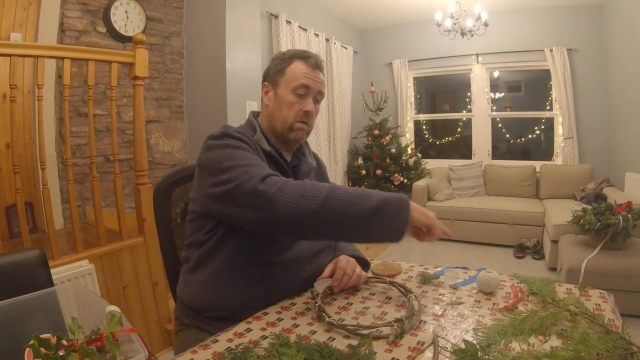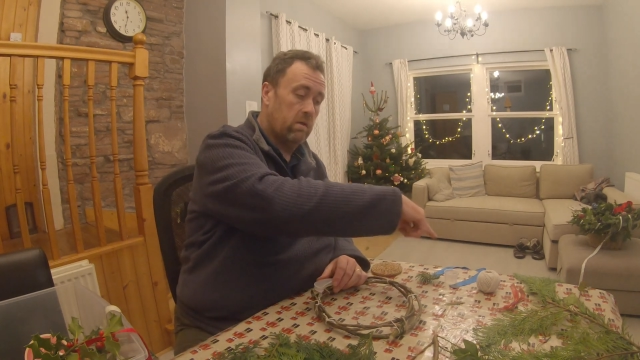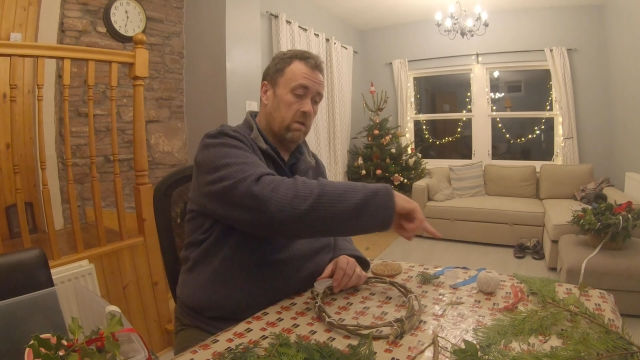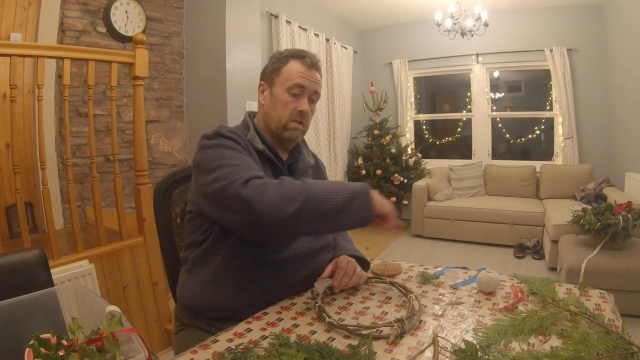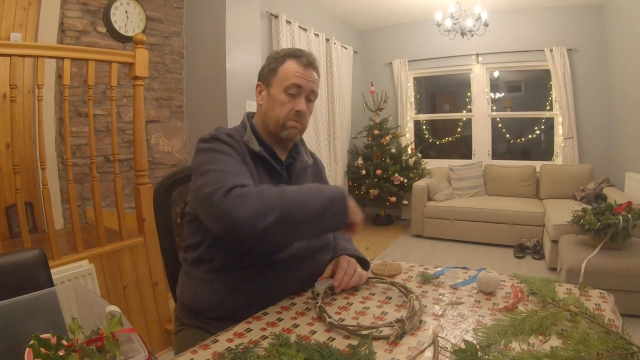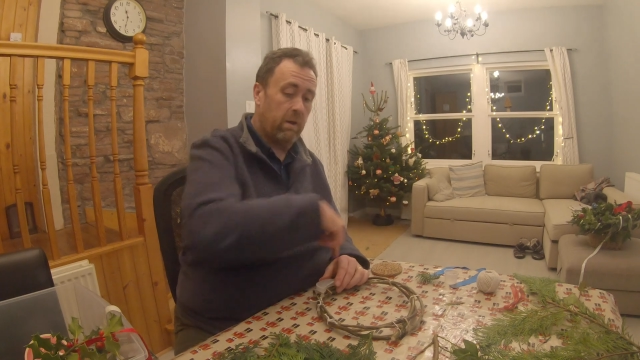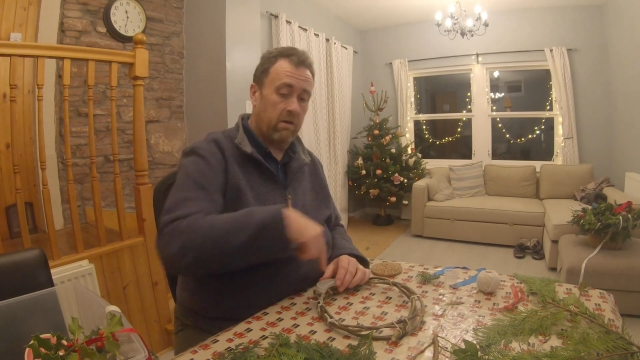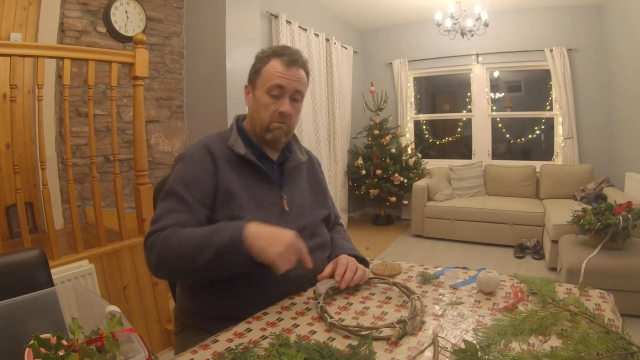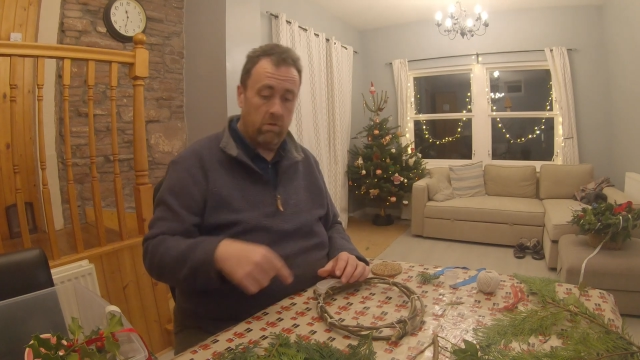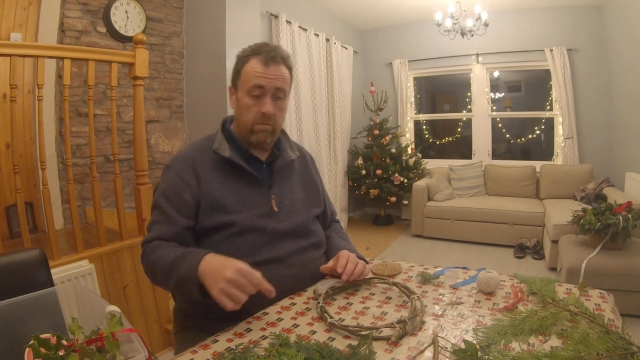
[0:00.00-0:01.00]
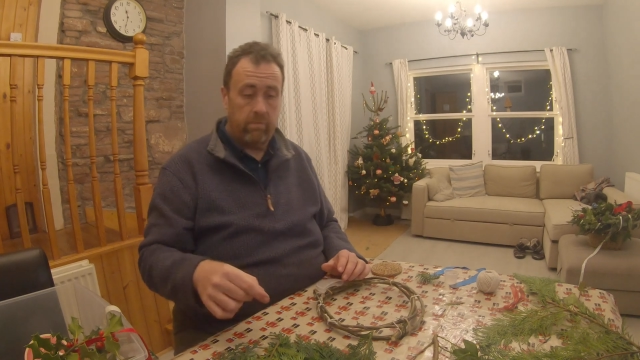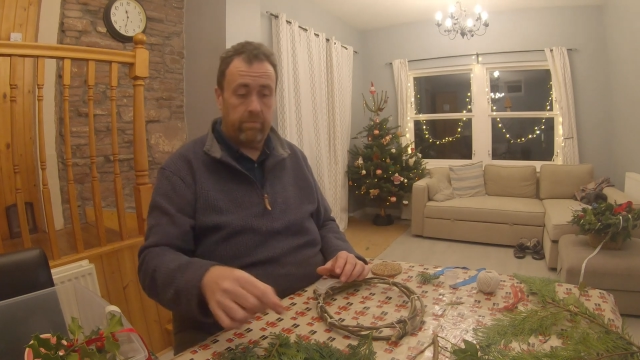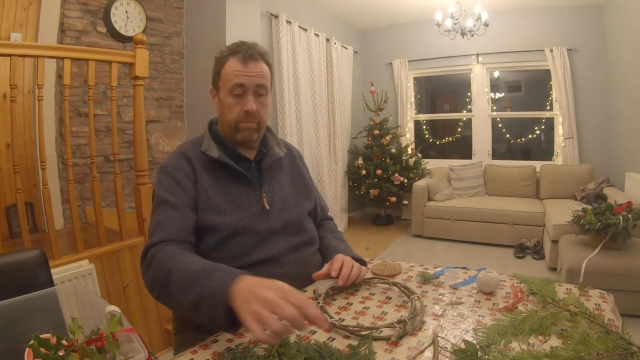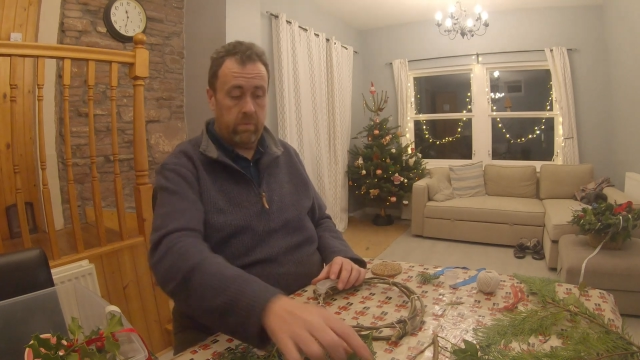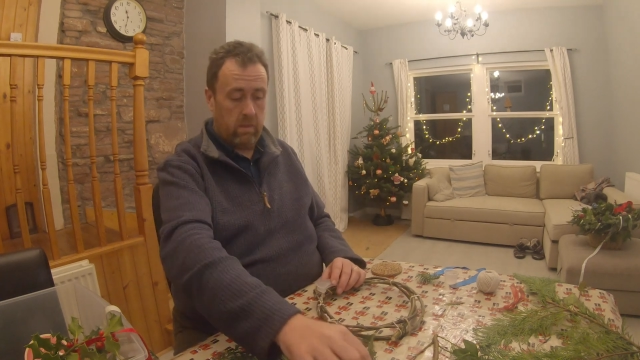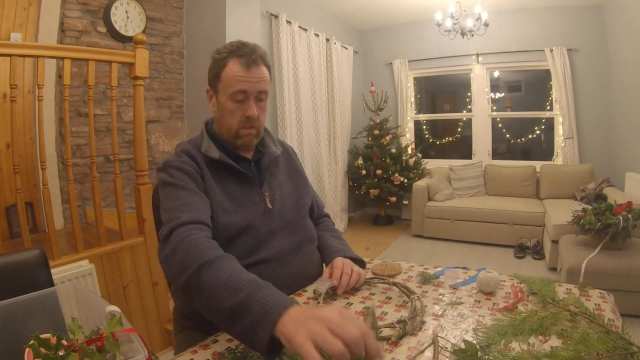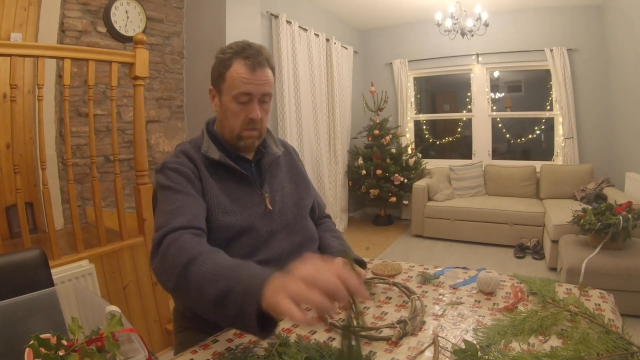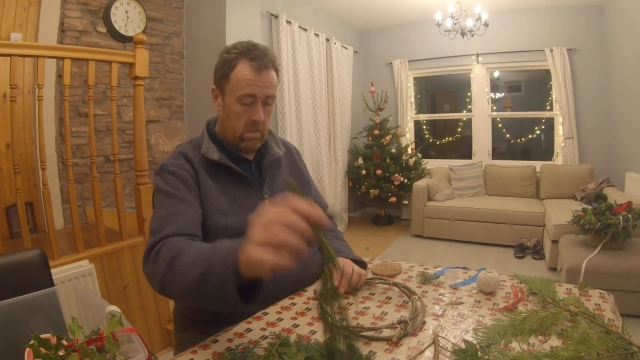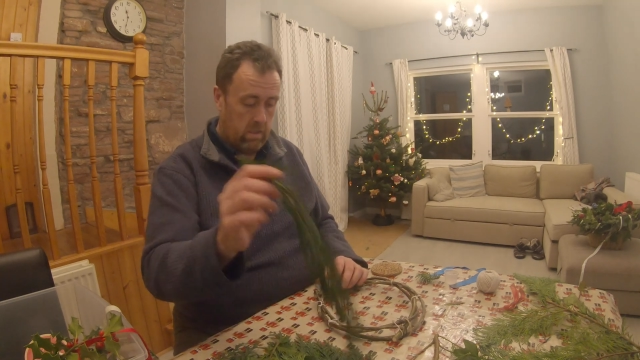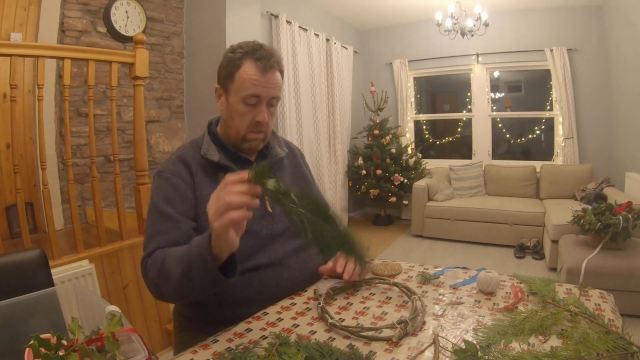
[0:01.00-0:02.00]
in a spiral.
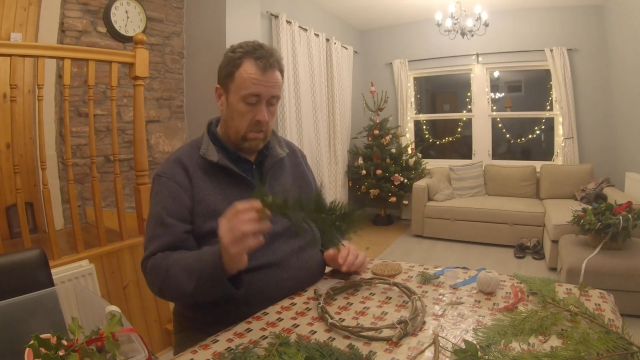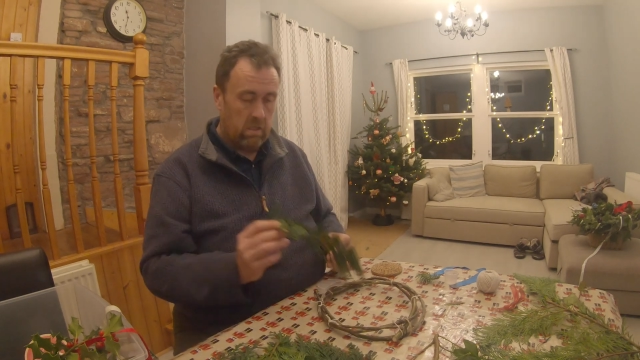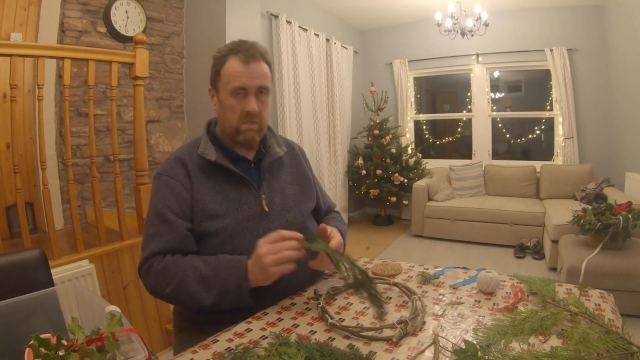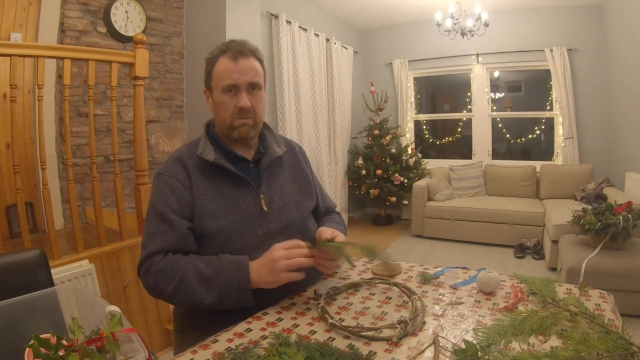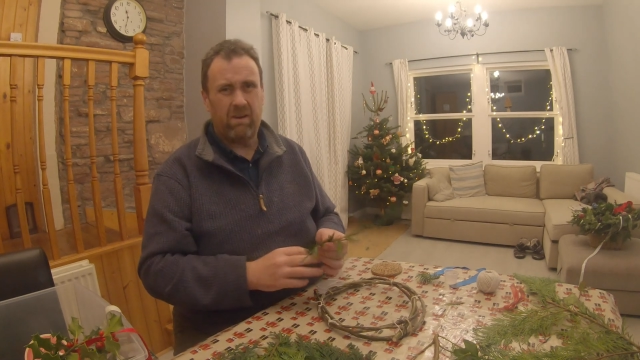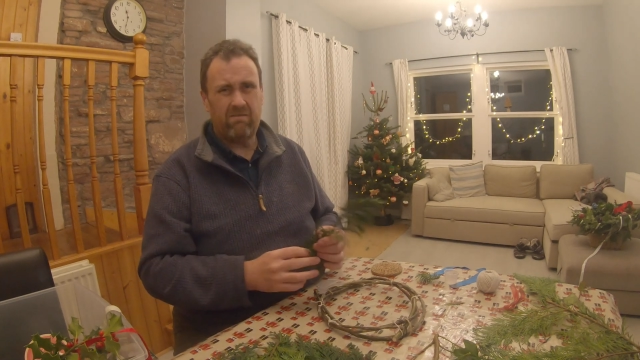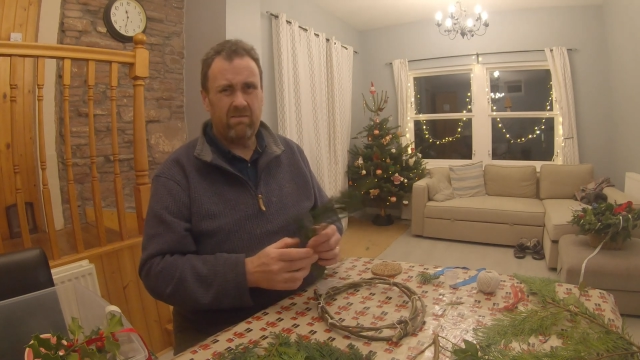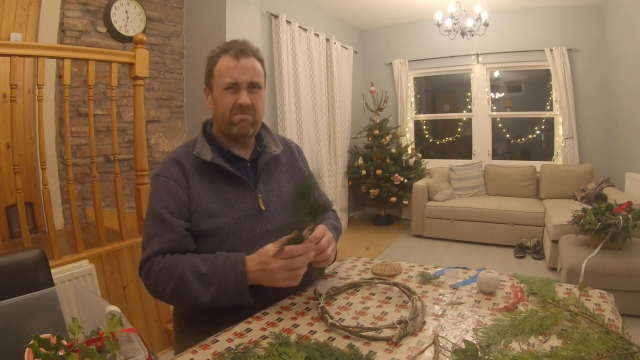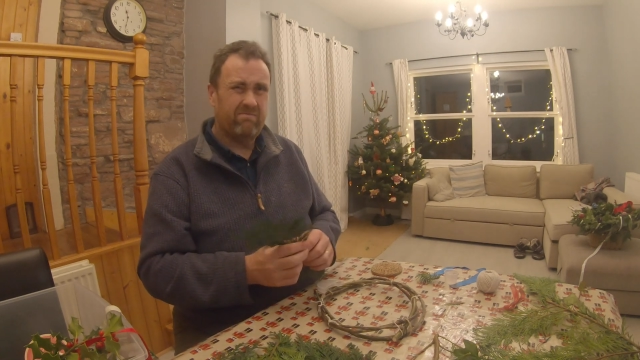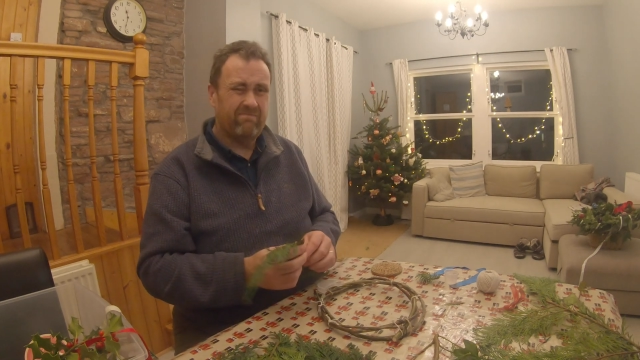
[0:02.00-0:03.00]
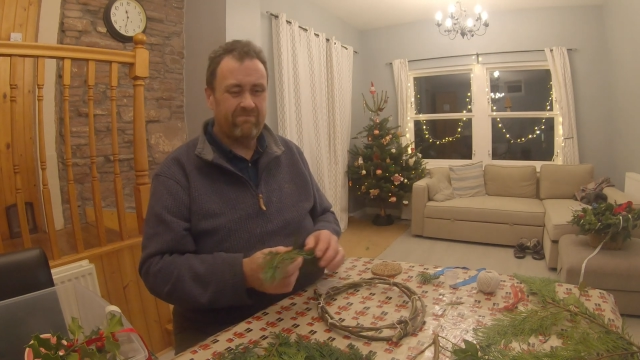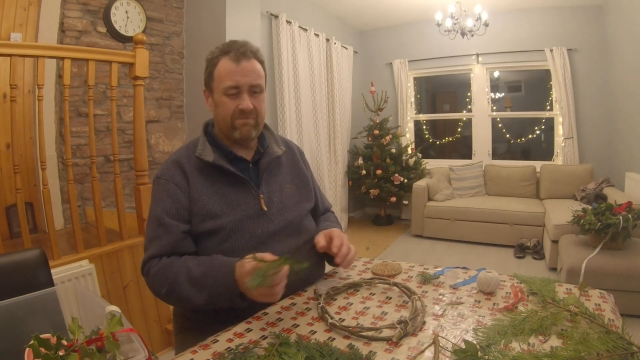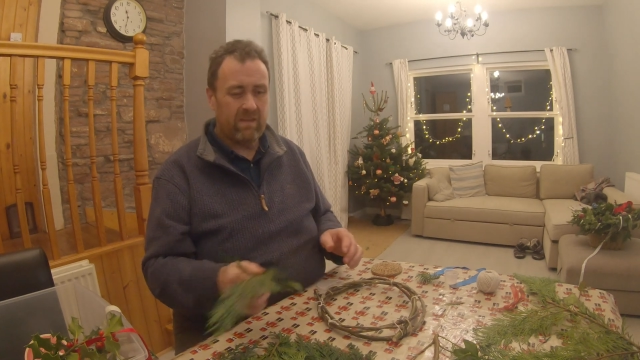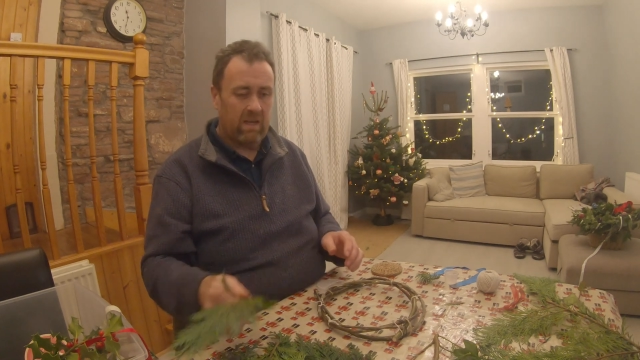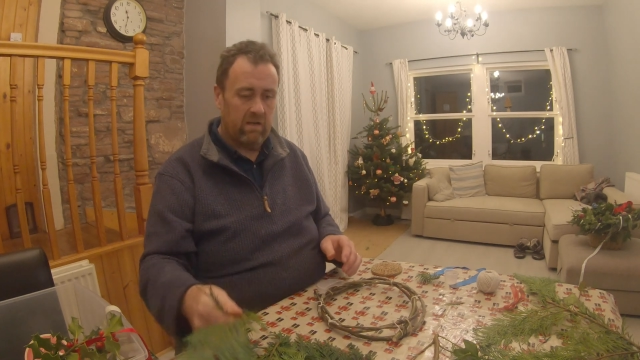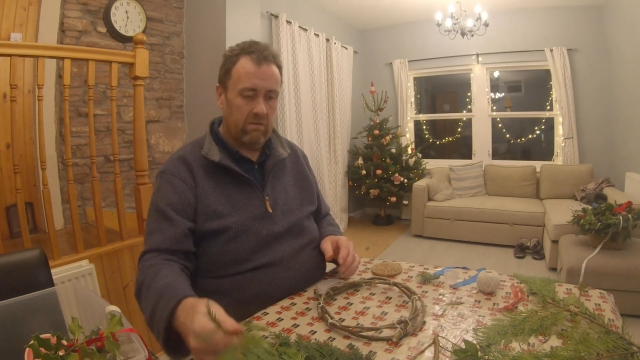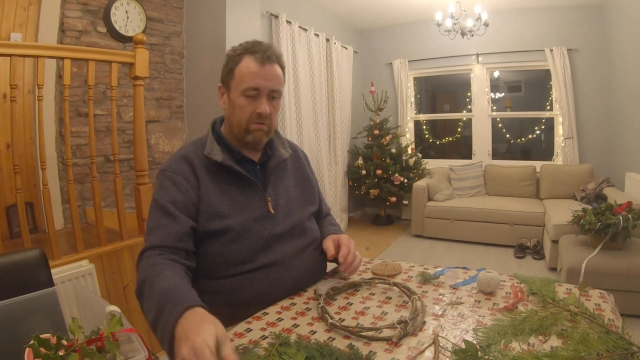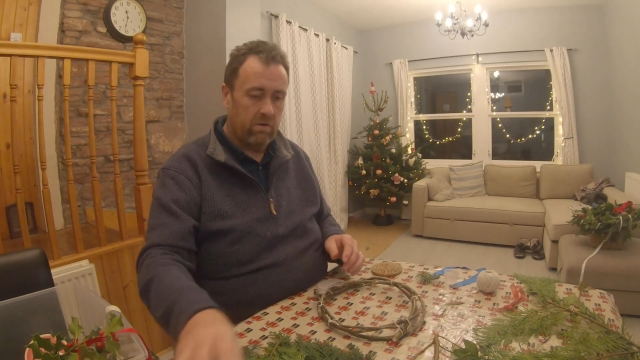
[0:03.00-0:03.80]
Spiral? Kind of.